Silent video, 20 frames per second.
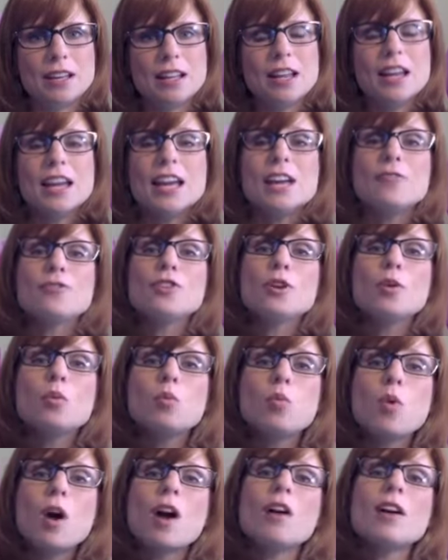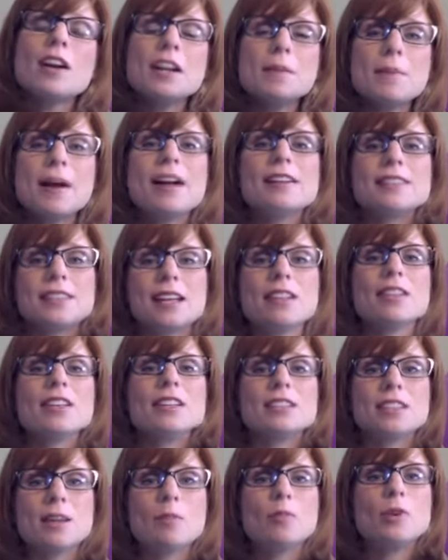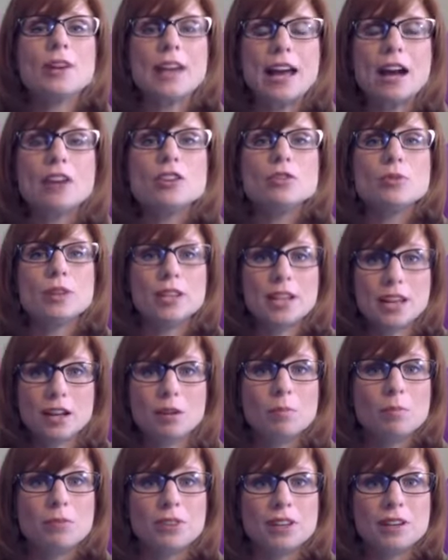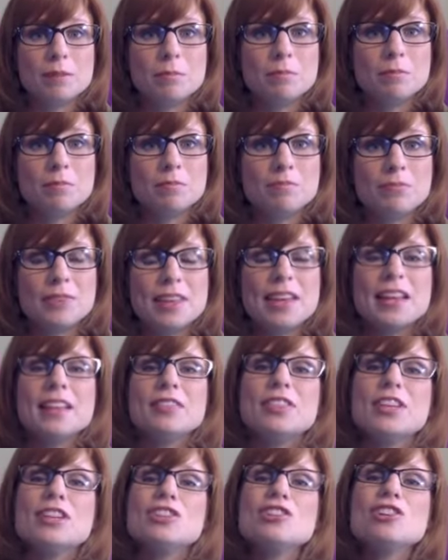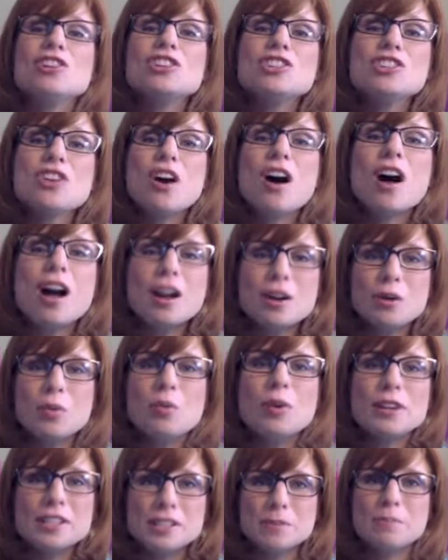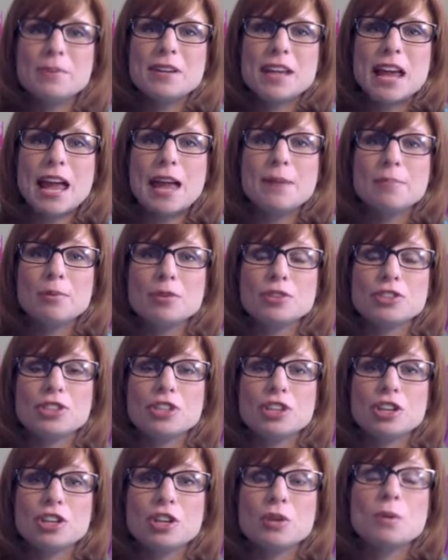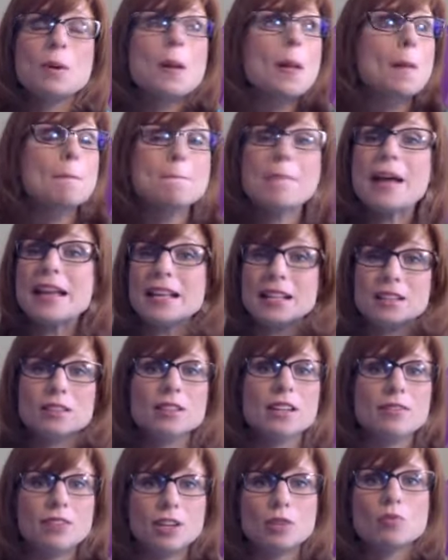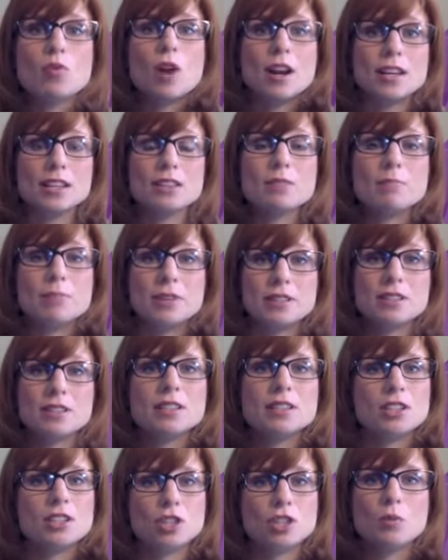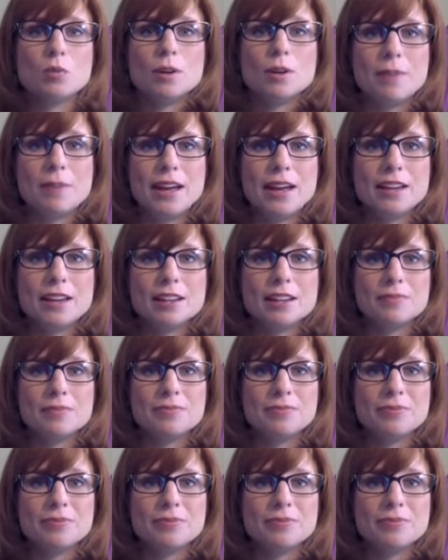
If you're worried about telling someone how you can help them, then you're not going to be able to make a living running the business that you want to make.